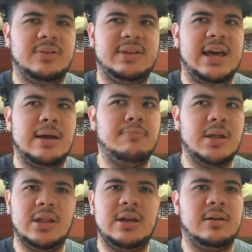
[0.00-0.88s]
is at 1
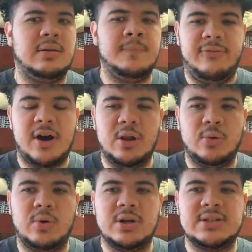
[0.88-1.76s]
million
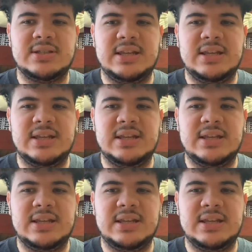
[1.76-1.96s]
followers.